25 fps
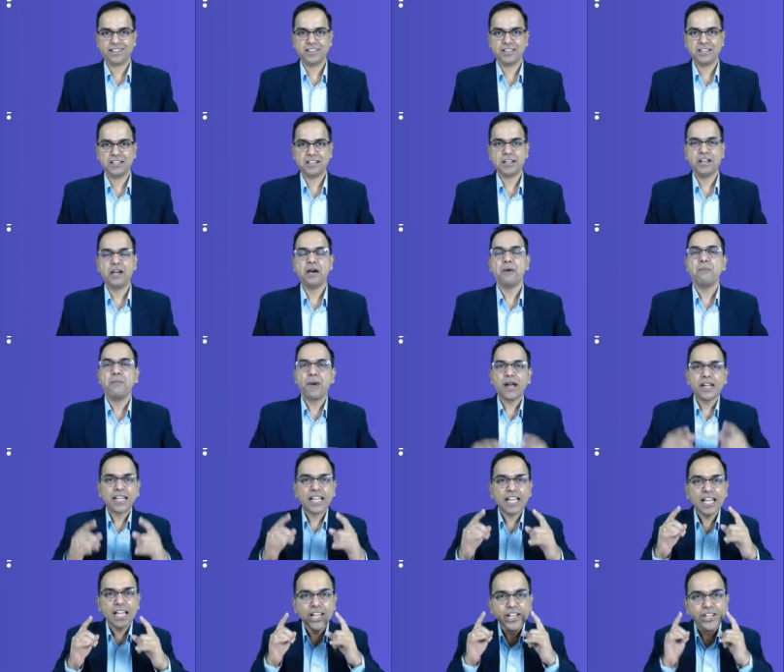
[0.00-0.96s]
But
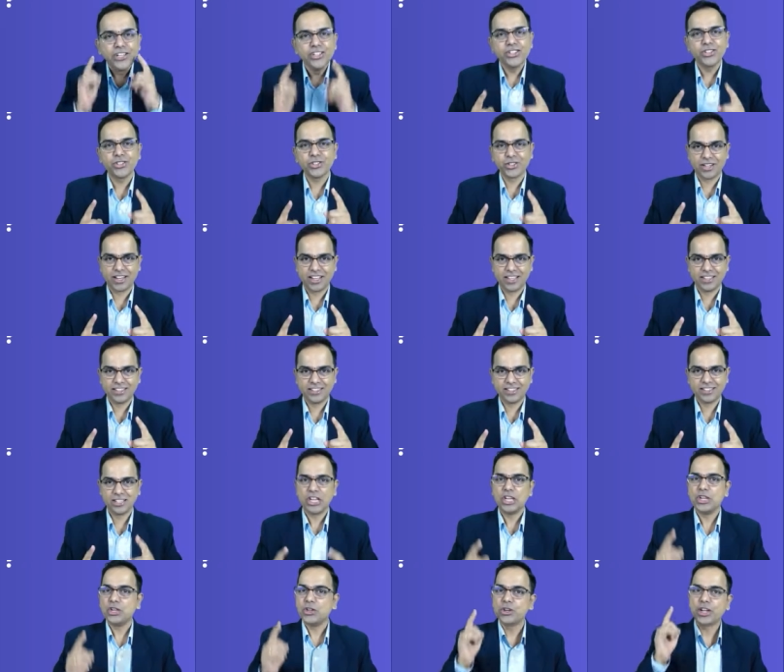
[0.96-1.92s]
insurance you
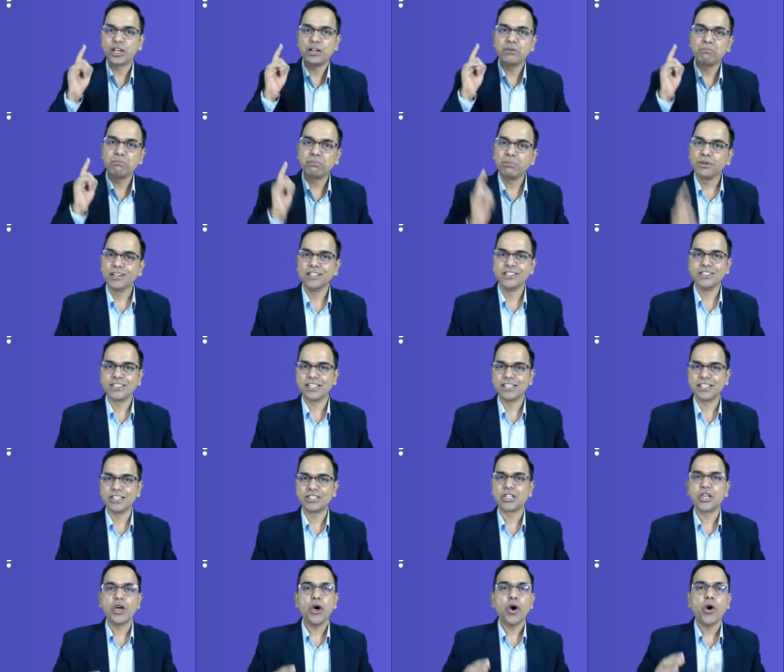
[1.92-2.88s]
can purchase
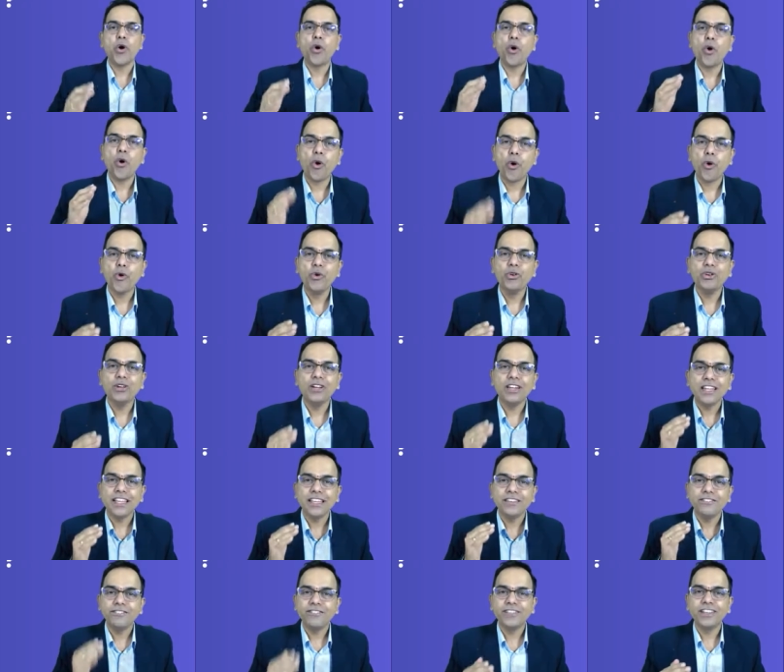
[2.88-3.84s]
only
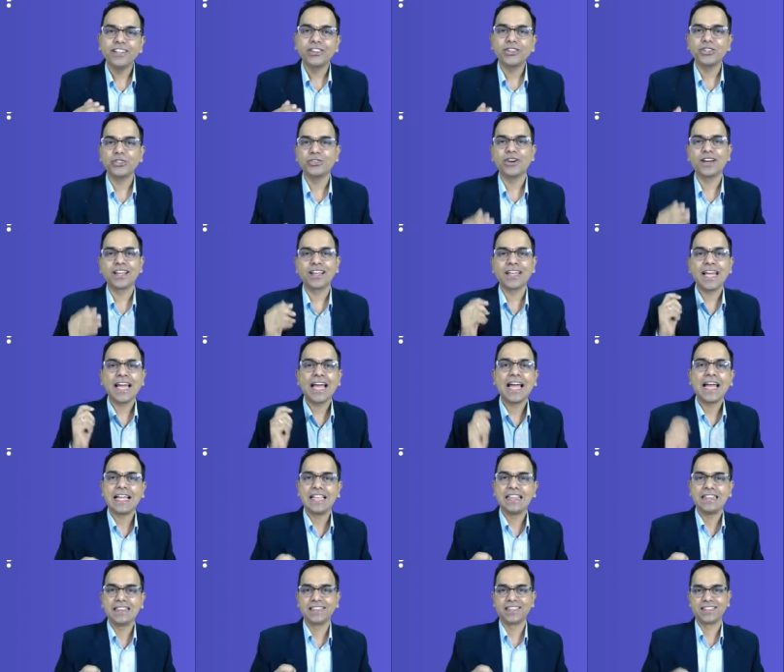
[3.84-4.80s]
with your
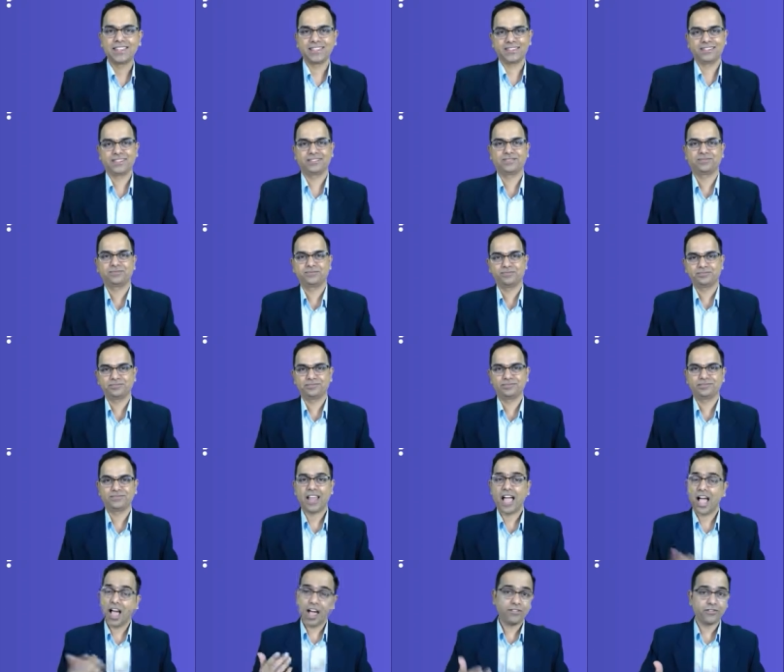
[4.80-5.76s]
health.
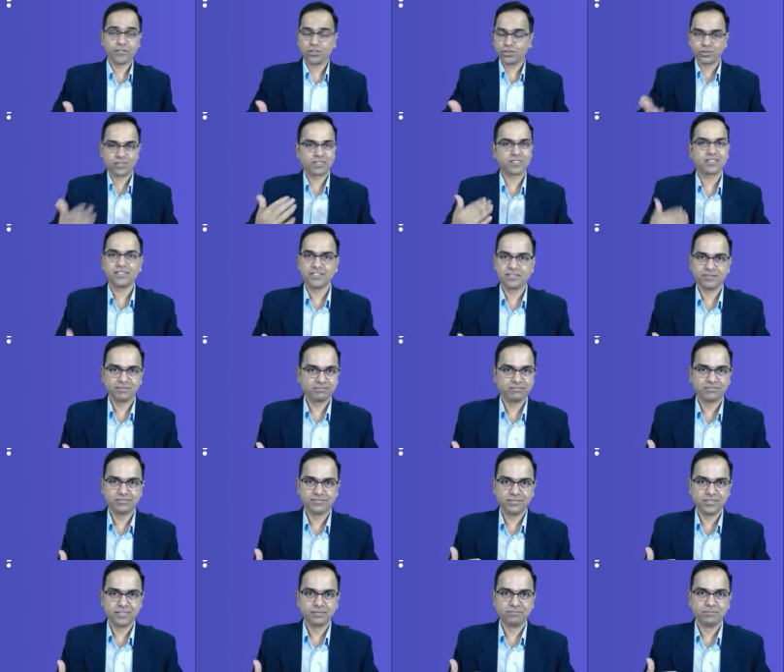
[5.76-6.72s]
Of course,
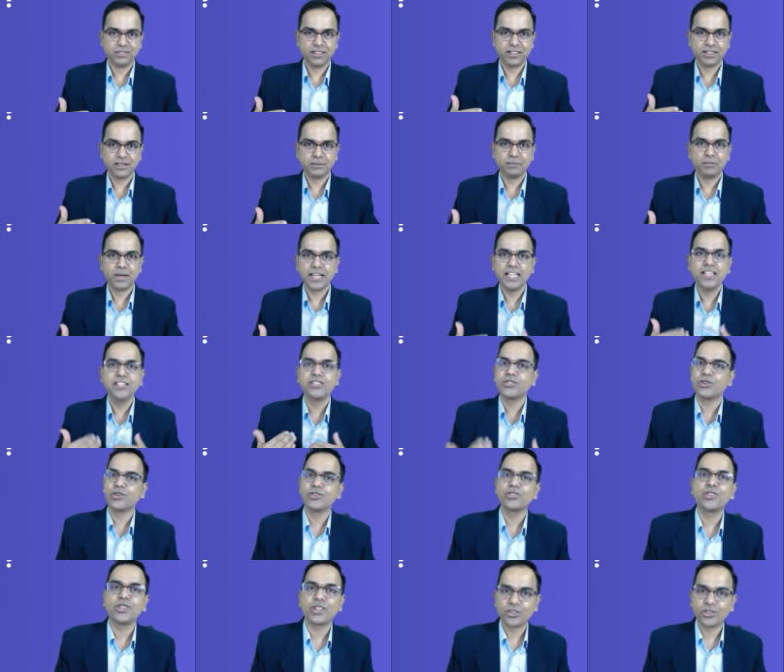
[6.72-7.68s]
the money is also
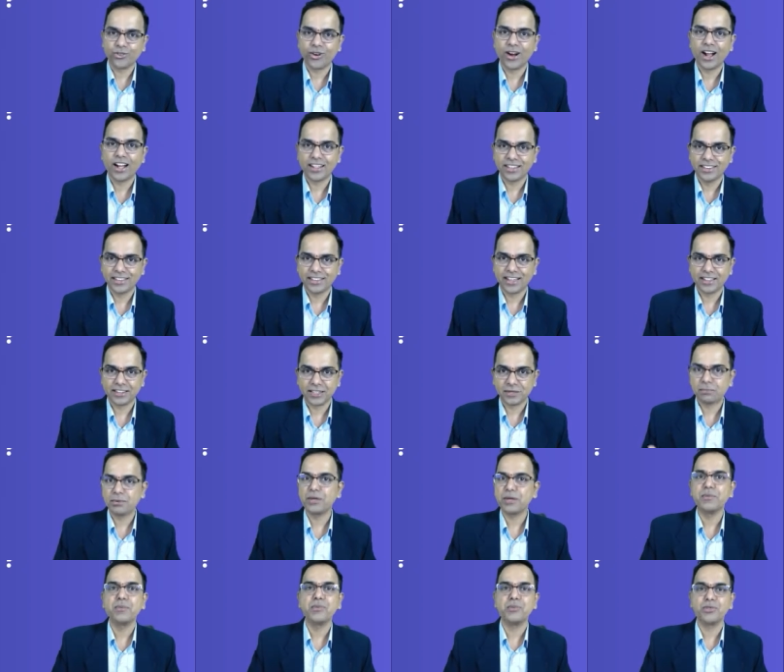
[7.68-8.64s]
required in that. The premium
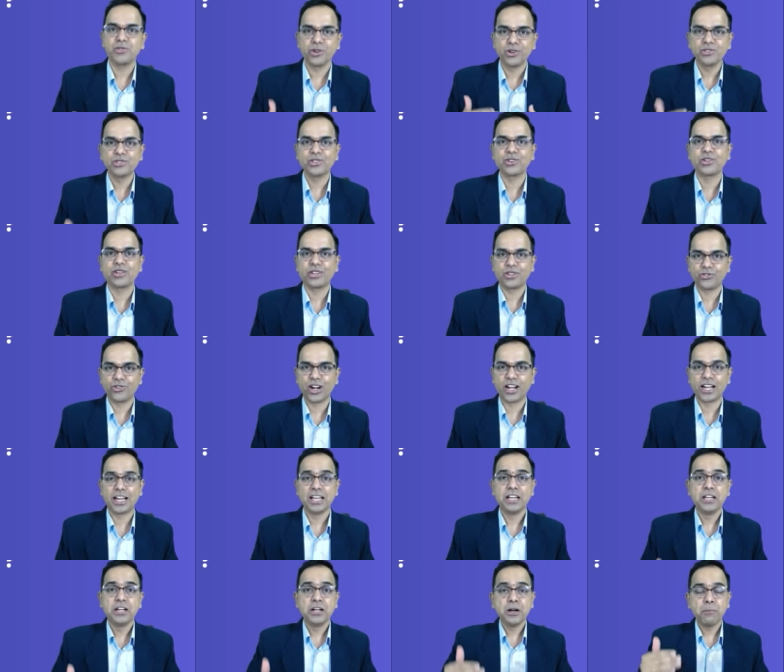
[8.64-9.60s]
is also required.
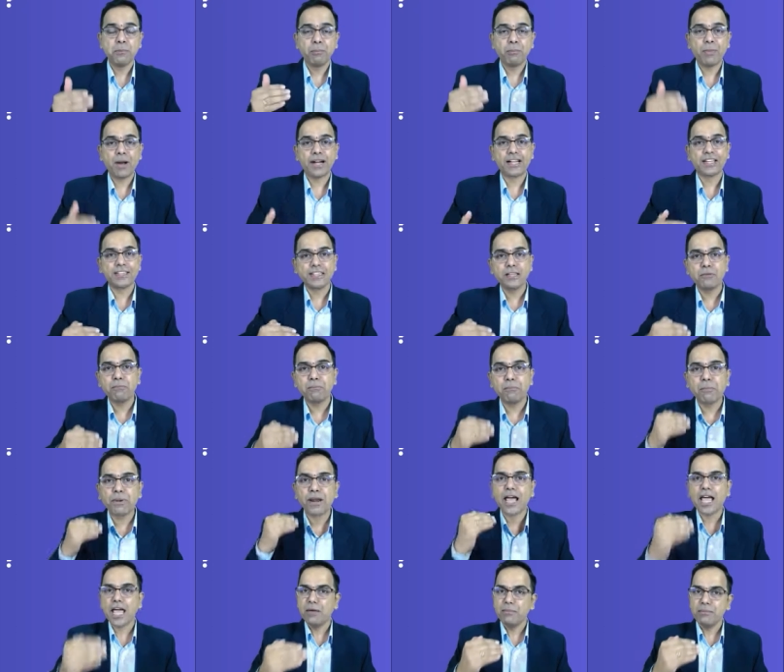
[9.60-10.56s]
But the
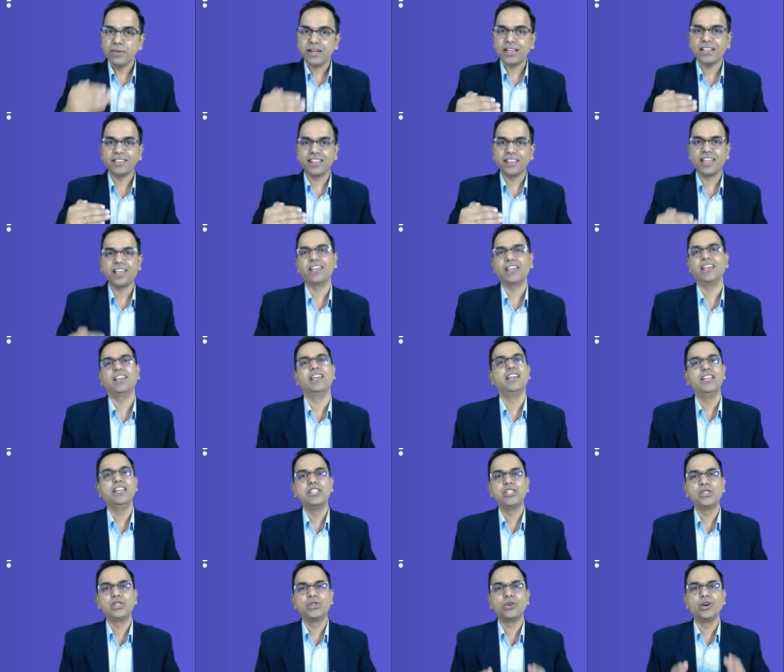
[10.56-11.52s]
primary thing is
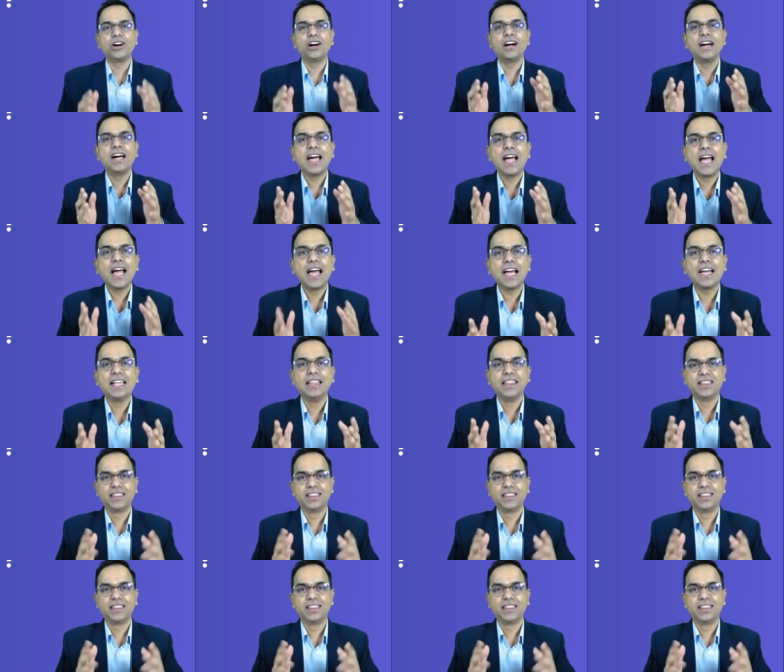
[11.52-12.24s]
your health.